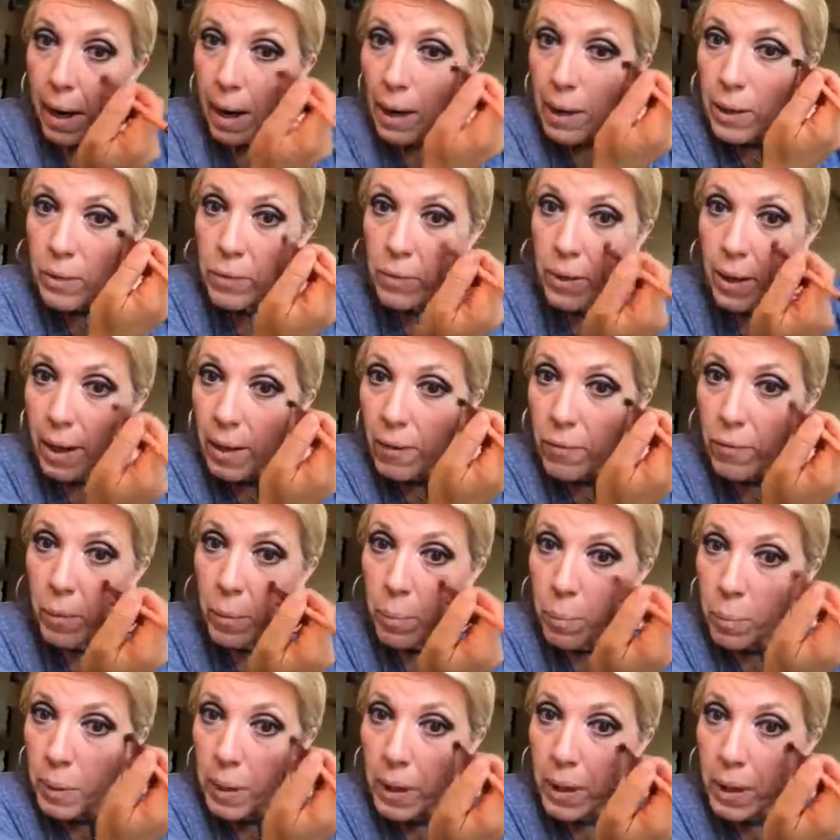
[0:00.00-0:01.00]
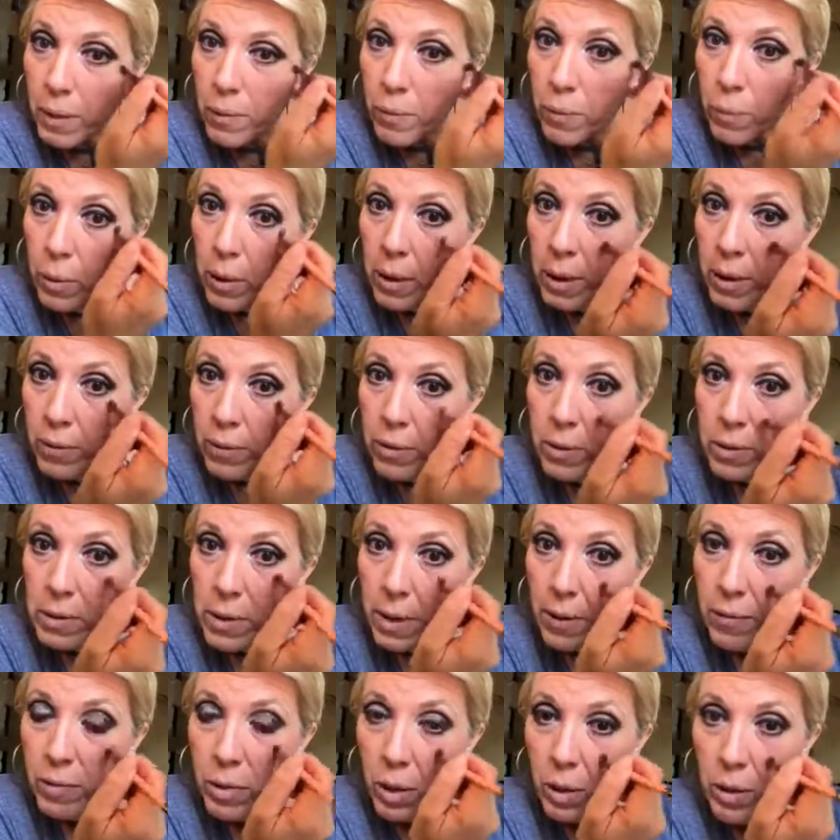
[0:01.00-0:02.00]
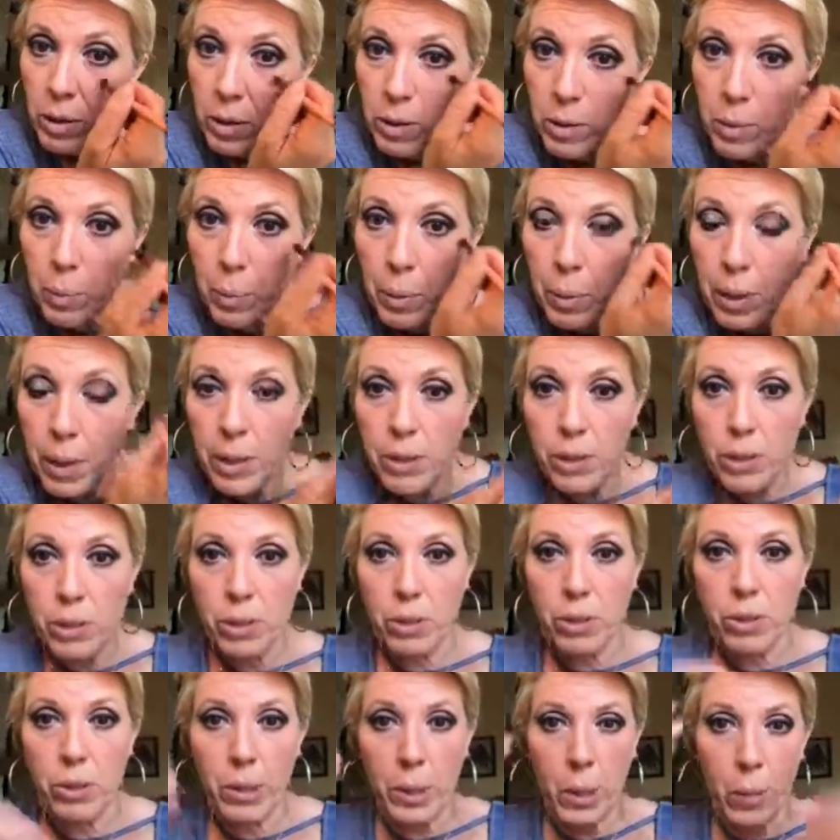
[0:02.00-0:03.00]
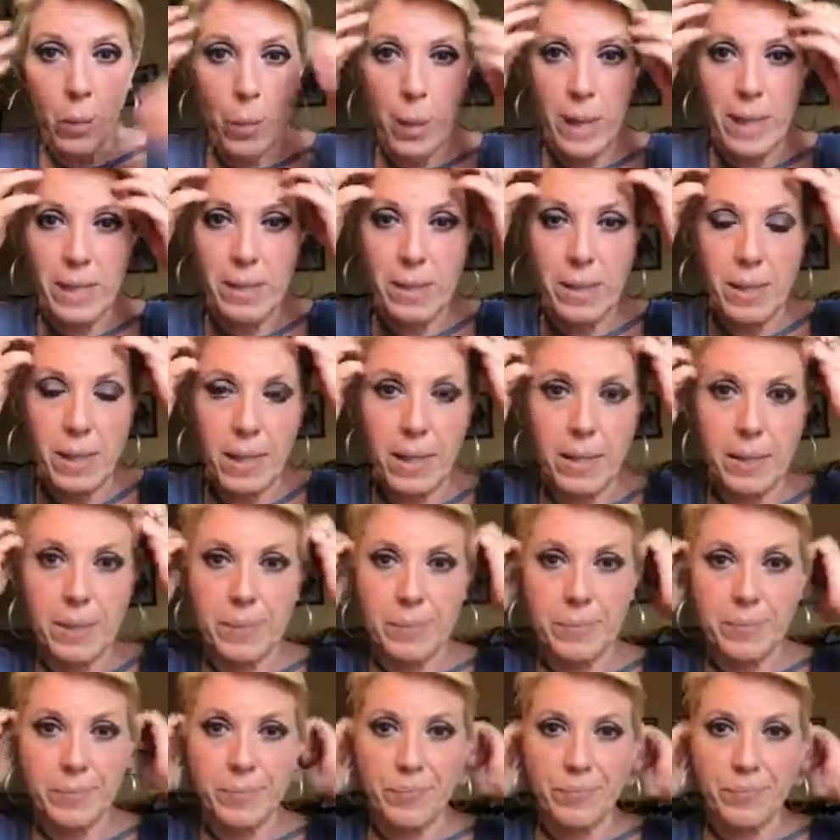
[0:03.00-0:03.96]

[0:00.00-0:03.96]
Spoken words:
I use every bit of whatever's left on this brush, no wasting.